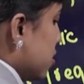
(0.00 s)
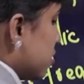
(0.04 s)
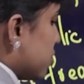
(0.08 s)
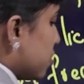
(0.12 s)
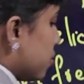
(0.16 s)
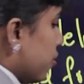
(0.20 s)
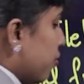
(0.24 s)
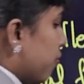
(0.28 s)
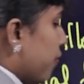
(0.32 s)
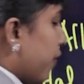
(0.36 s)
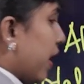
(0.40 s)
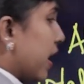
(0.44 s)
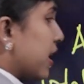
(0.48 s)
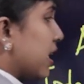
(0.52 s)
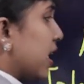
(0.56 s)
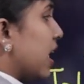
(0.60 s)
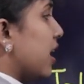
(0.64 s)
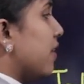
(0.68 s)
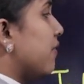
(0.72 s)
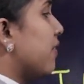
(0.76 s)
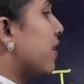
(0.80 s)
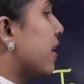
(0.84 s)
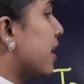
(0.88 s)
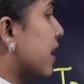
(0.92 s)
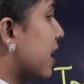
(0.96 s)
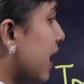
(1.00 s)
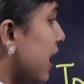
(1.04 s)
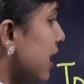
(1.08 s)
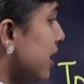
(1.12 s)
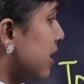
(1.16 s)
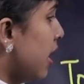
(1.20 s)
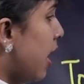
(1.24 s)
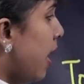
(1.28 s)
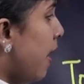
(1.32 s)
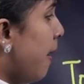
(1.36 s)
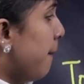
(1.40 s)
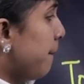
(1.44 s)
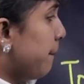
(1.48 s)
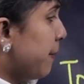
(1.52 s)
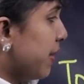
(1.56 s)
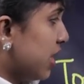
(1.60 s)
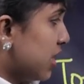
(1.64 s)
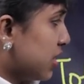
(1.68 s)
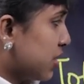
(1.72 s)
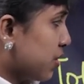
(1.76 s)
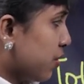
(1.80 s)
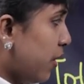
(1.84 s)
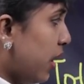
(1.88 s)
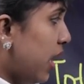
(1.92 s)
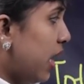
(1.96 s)
So finally we will get
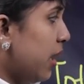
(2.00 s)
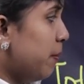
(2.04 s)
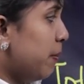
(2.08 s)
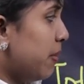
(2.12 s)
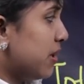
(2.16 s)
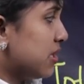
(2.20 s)
p square